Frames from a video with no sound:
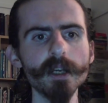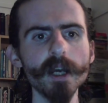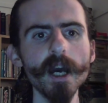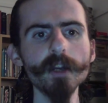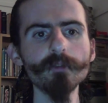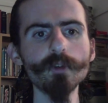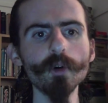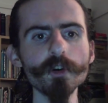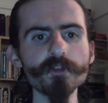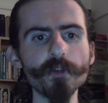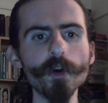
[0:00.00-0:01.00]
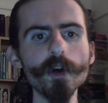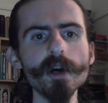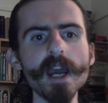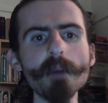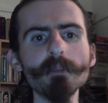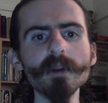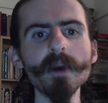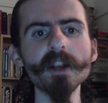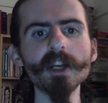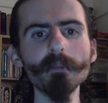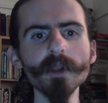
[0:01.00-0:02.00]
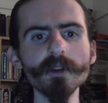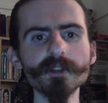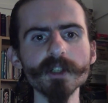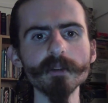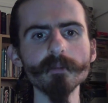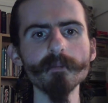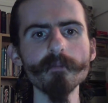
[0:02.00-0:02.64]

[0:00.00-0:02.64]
And of course for her emblematic ability